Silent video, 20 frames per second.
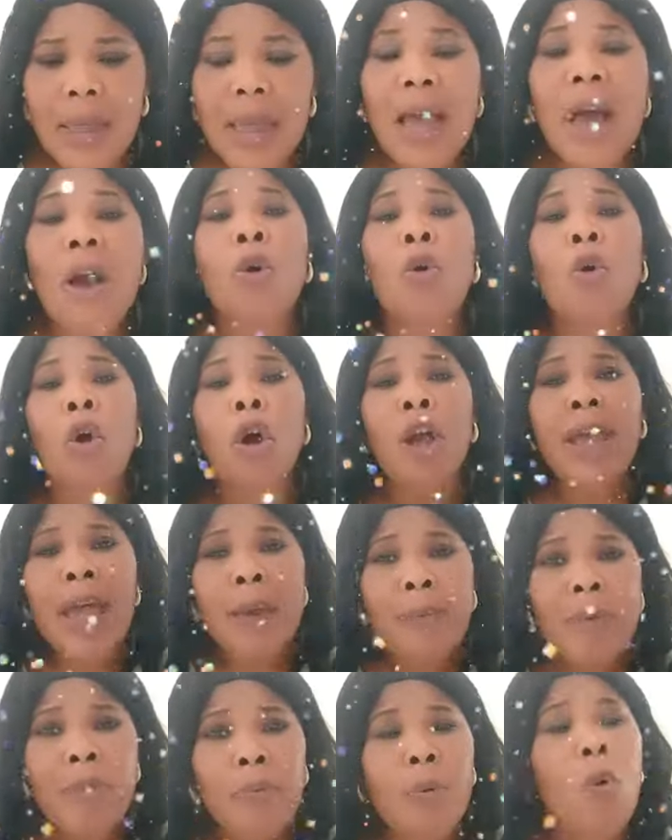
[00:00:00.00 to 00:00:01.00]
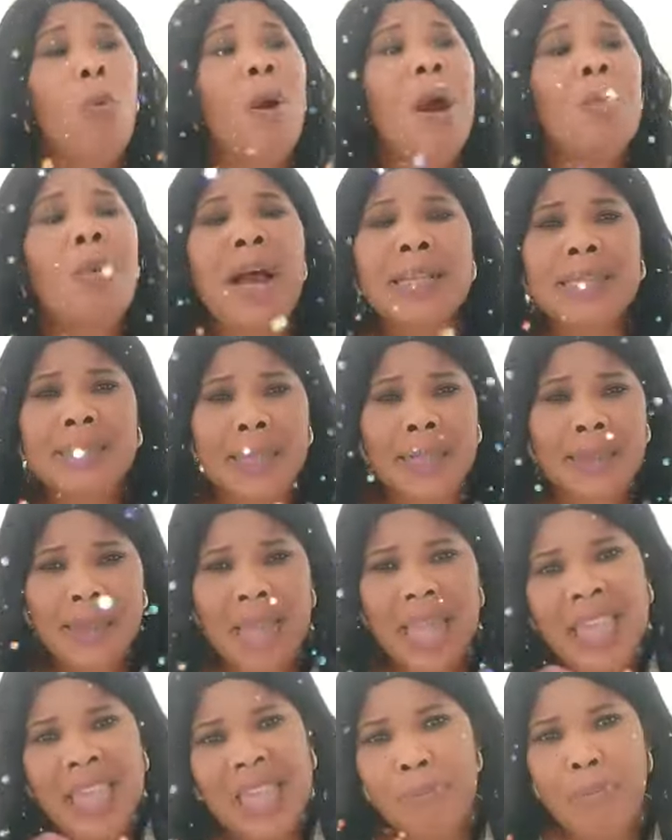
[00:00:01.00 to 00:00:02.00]
I'll come get people, wa send
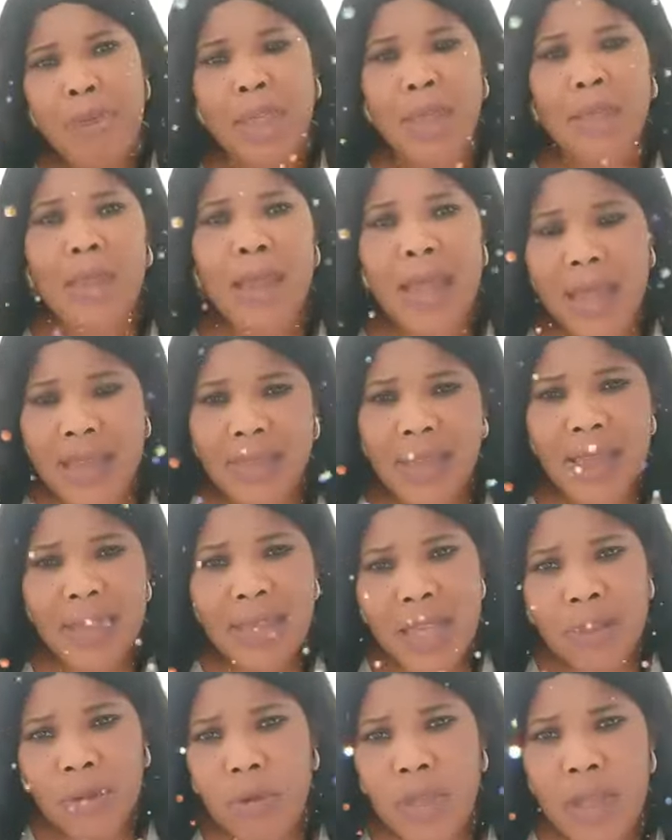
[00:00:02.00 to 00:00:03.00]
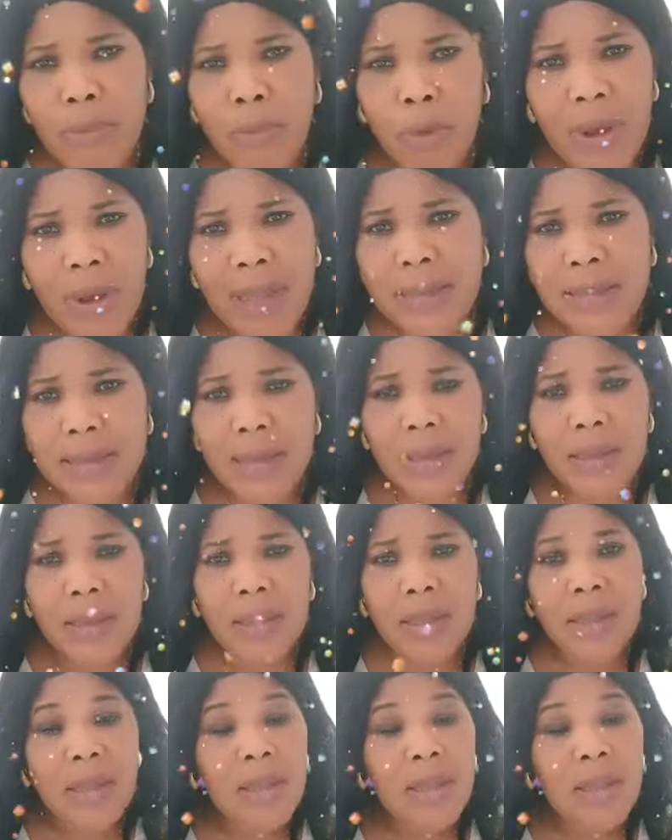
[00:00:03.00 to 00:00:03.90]
they give me a day yet to the broadcaster.